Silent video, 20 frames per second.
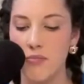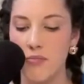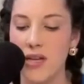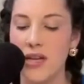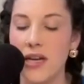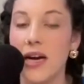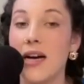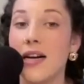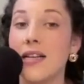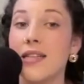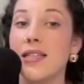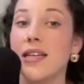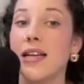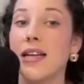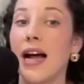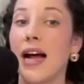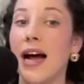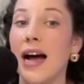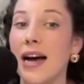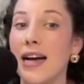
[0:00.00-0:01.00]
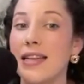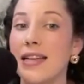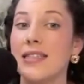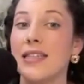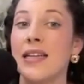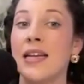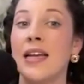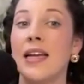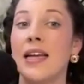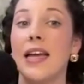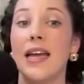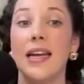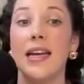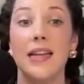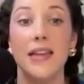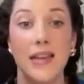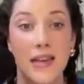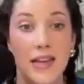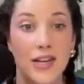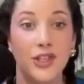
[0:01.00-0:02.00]
because it has
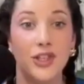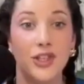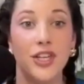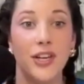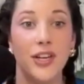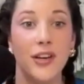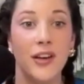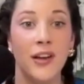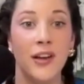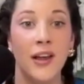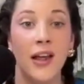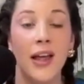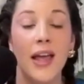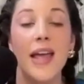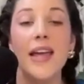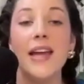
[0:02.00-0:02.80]
ignition